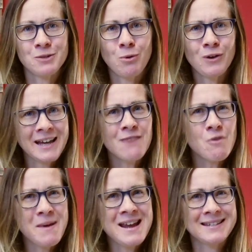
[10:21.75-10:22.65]
Paul again
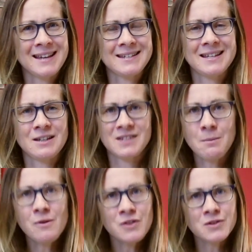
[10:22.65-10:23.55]
repeats that sense of
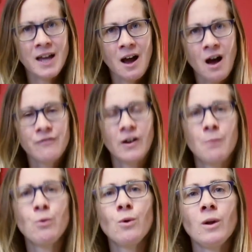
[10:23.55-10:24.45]
some of you say, I follow
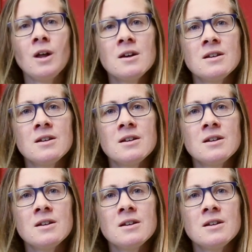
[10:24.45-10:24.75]
Paul,